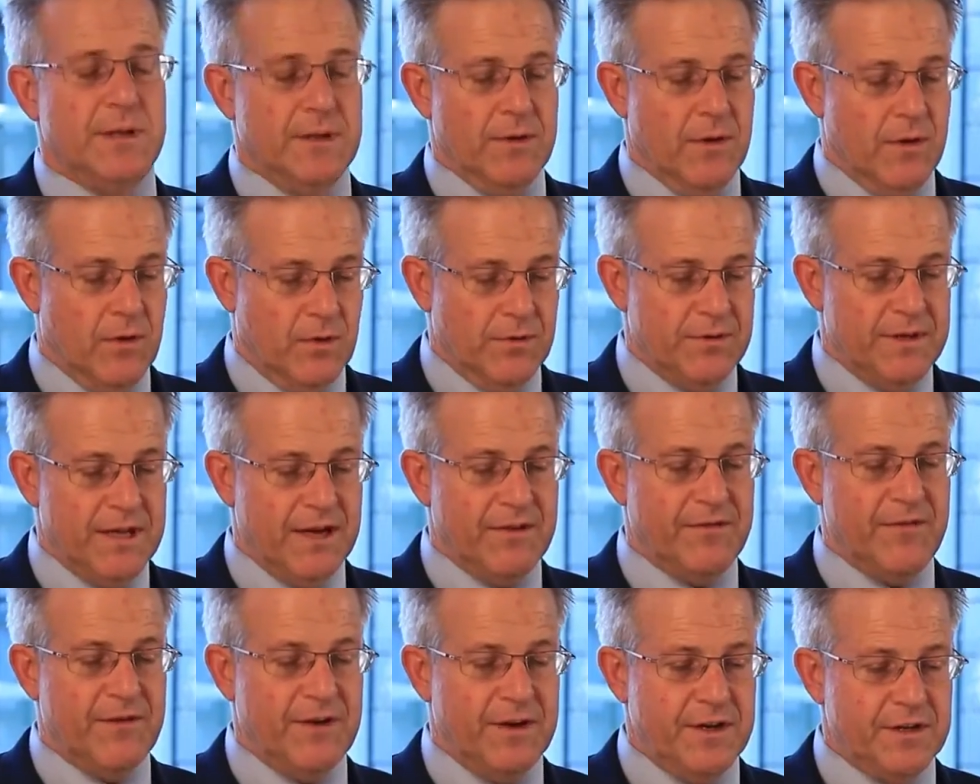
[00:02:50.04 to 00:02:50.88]
when the whole
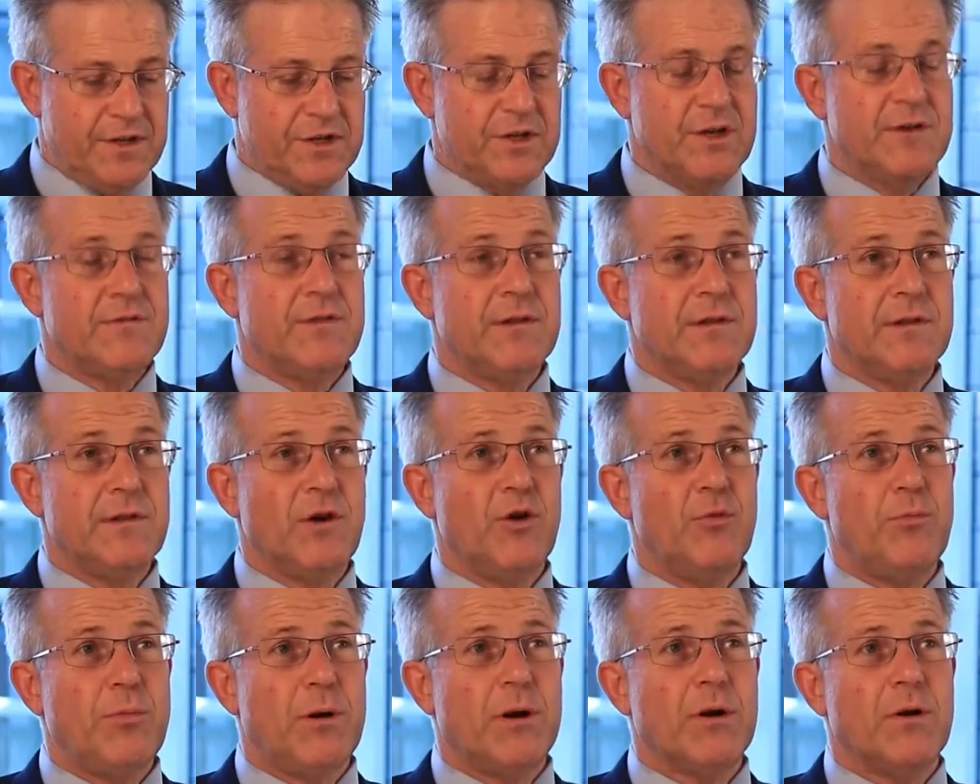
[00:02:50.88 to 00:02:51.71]
definition of a
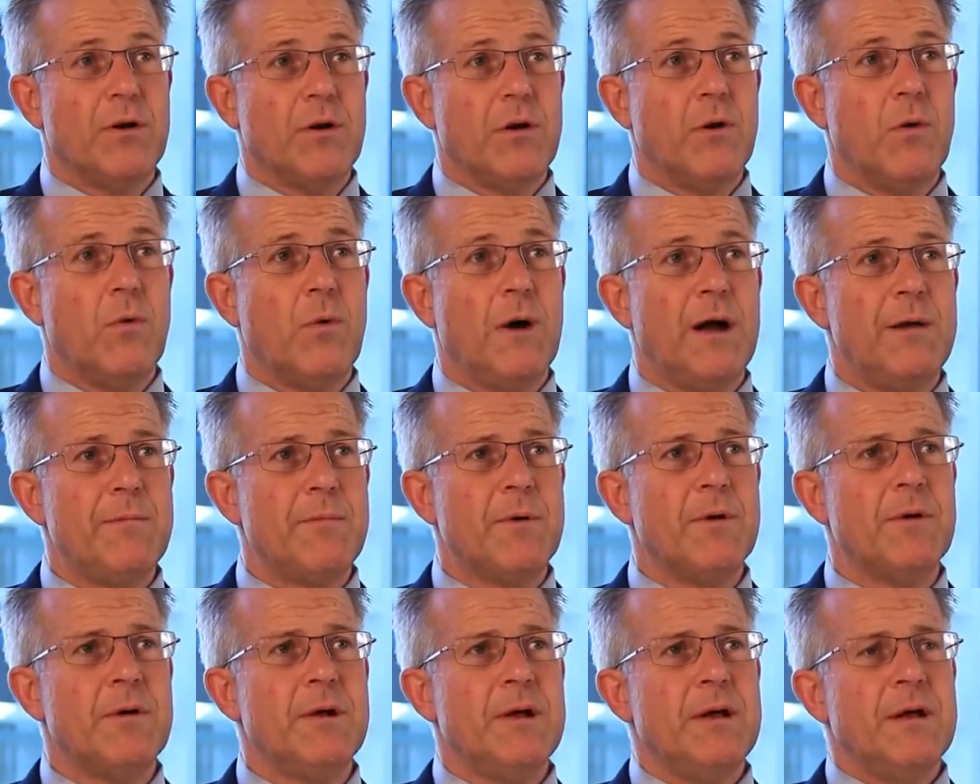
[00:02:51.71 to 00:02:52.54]
low particle
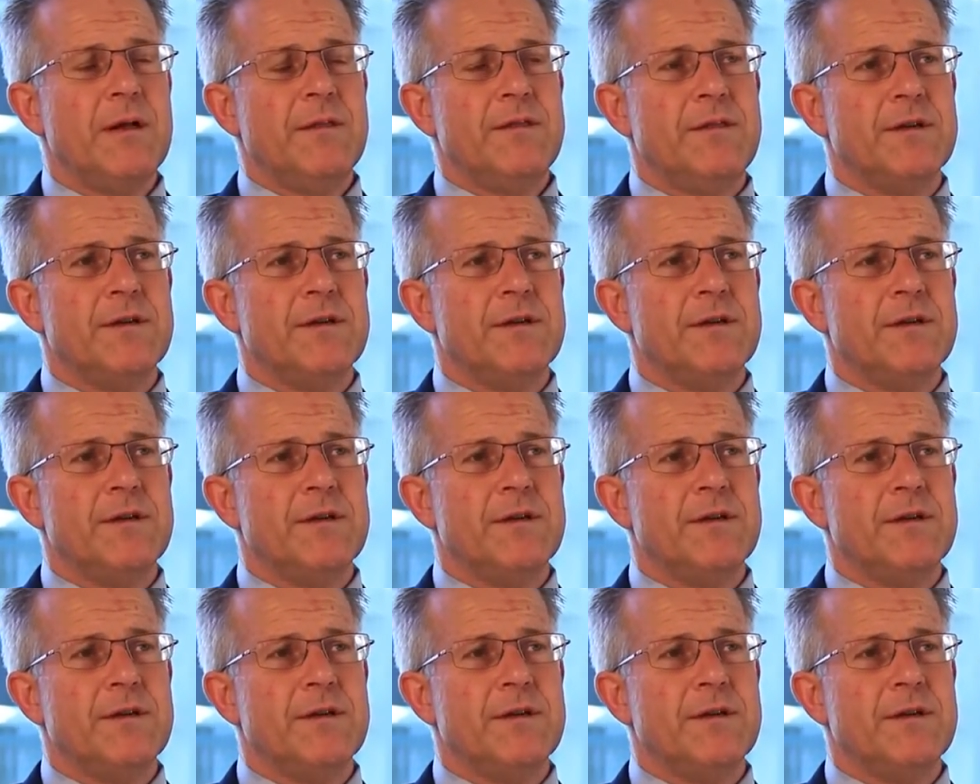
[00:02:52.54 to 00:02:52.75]
wiper,